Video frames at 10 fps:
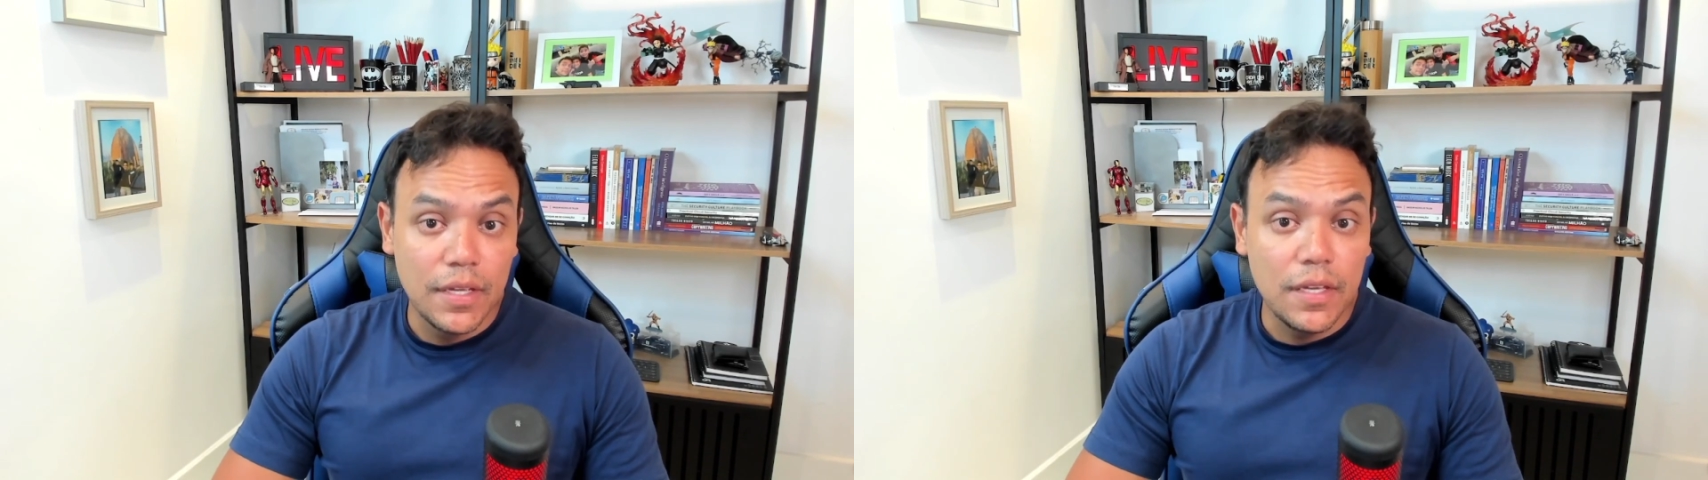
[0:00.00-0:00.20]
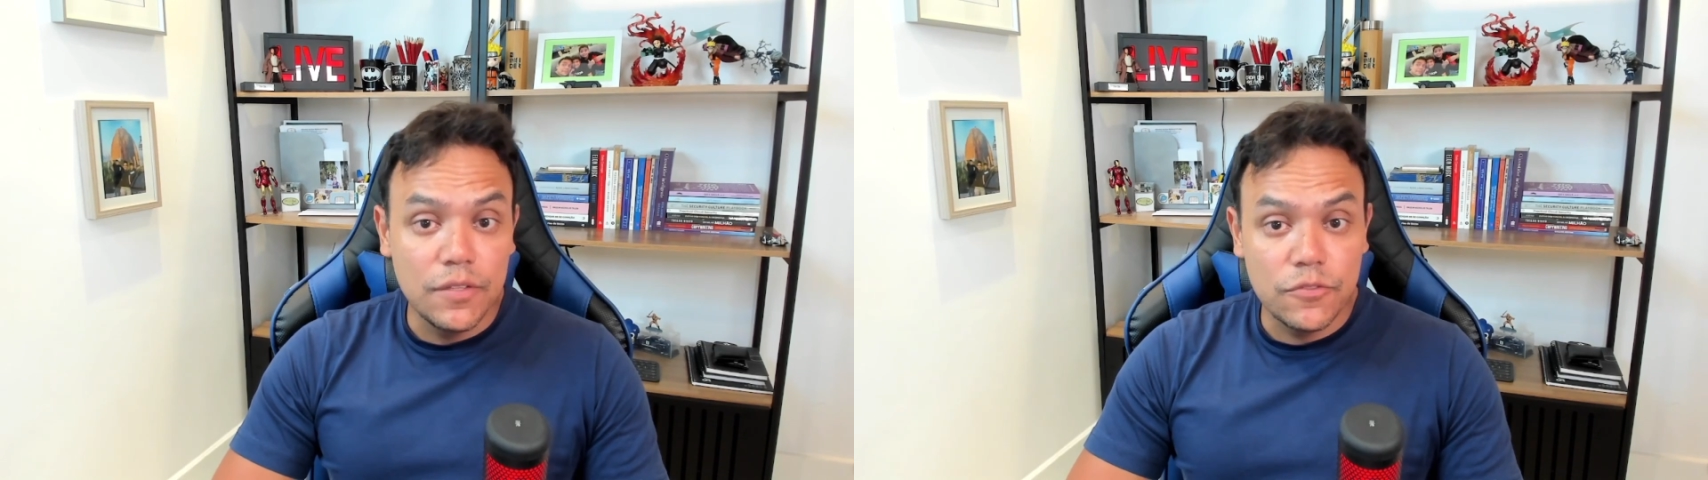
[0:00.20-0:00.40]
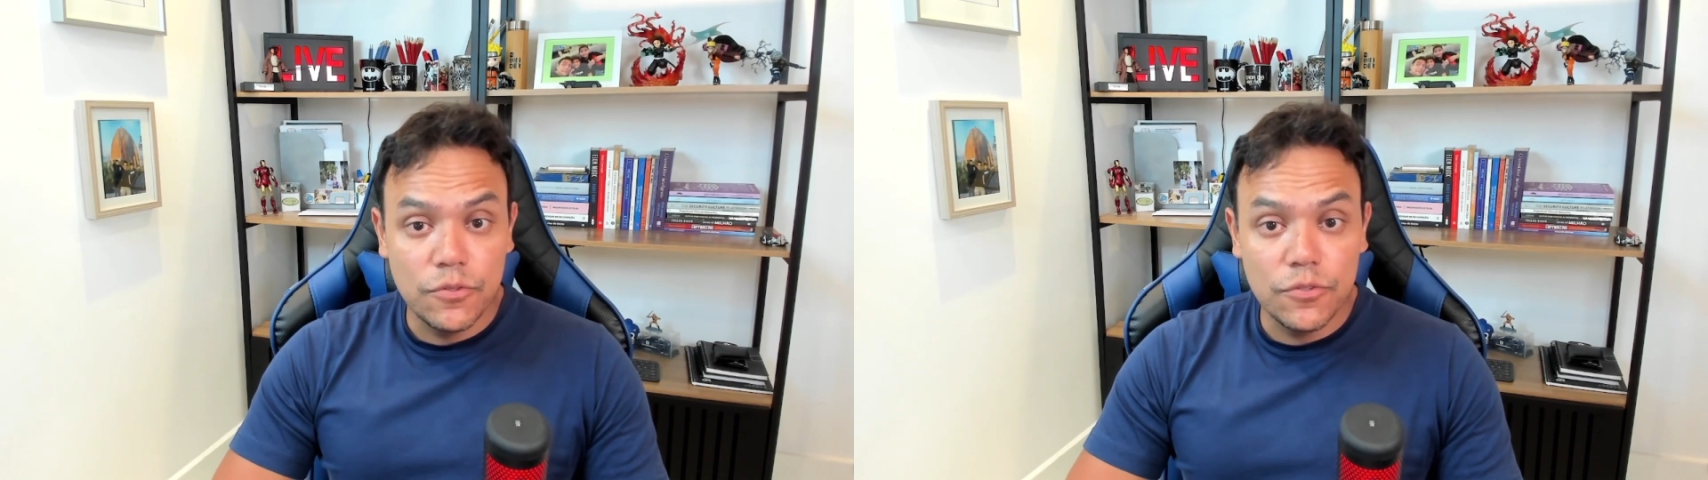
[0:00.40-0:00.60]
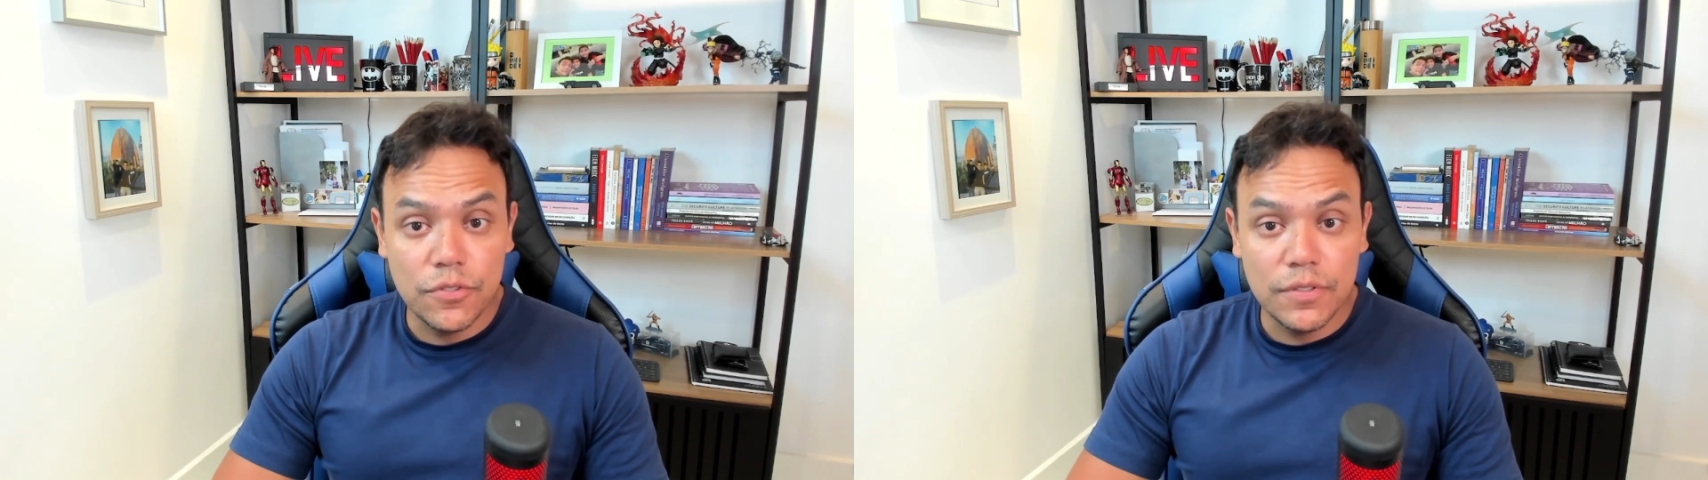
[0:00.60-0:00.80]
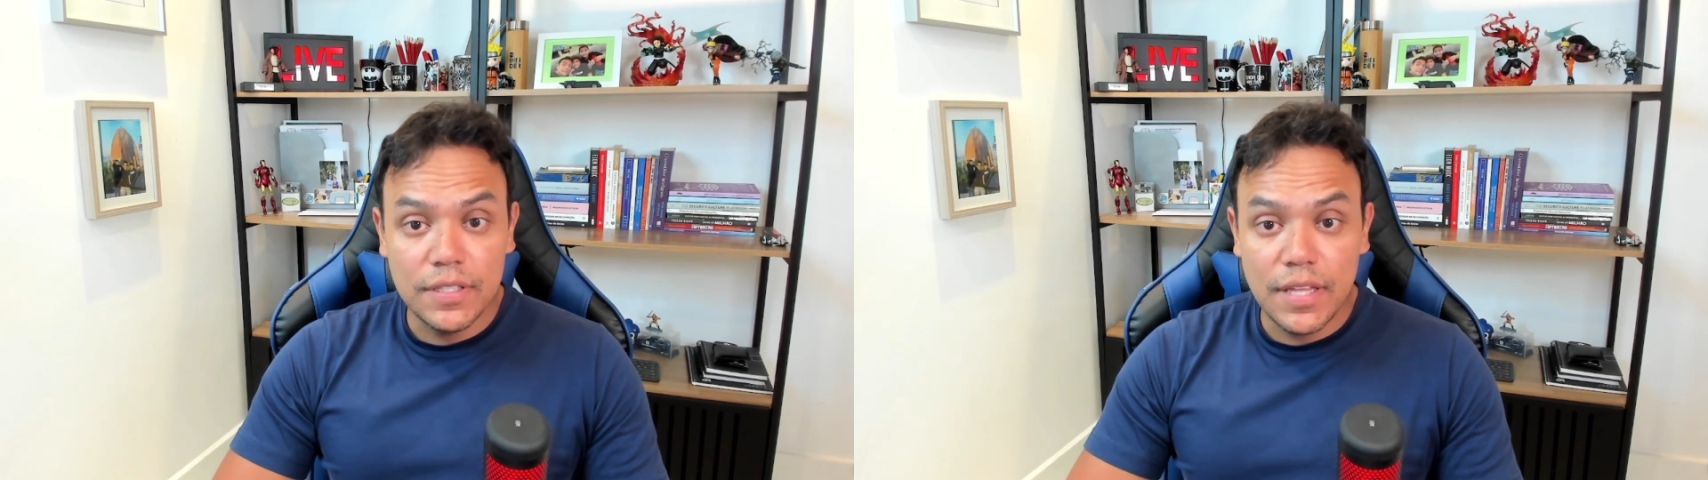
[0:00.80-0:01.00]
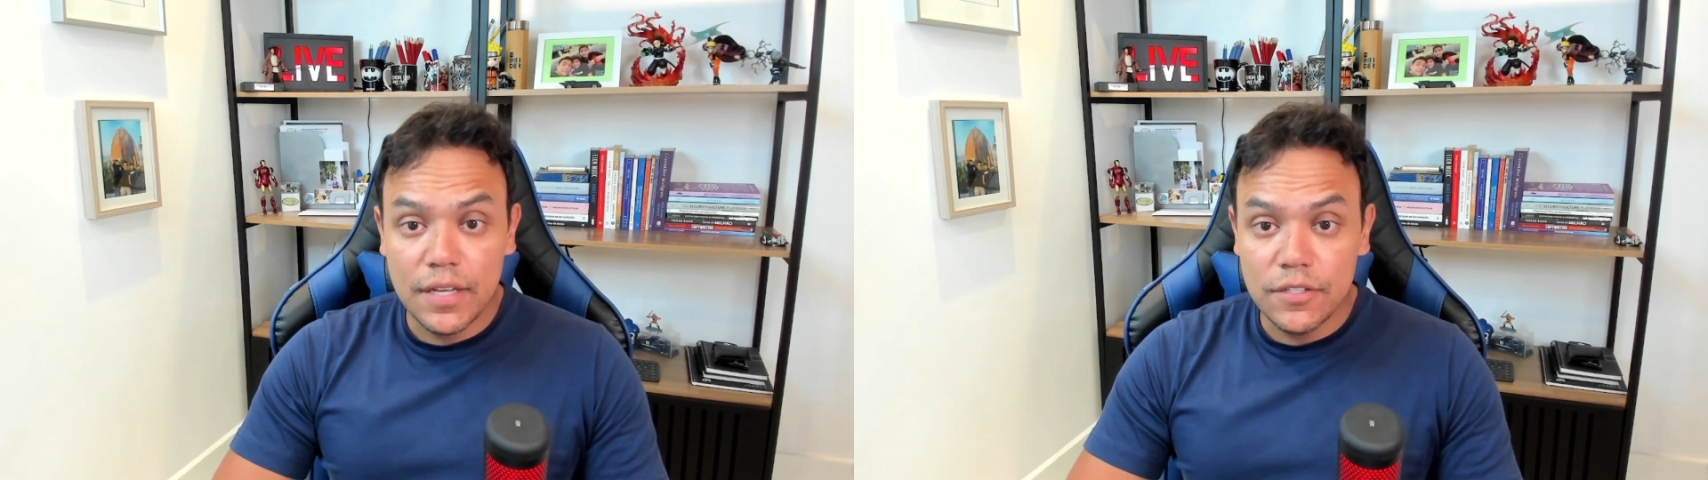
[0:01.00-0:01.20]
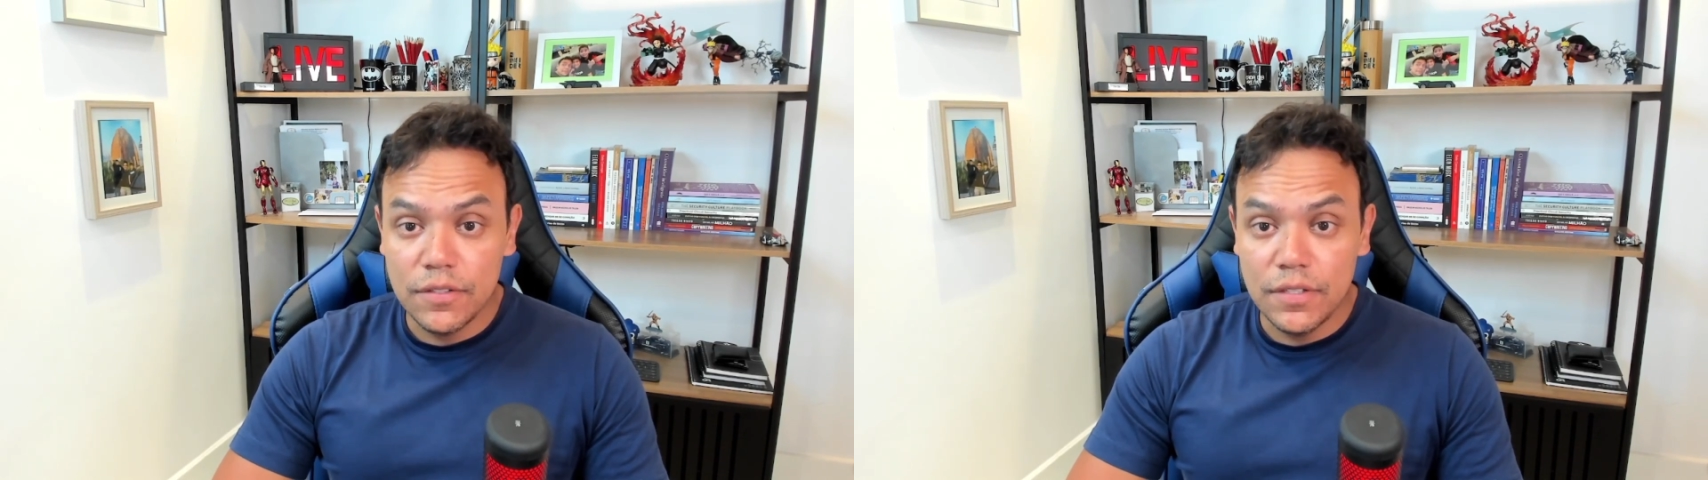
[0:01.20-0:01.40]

Intrusion detection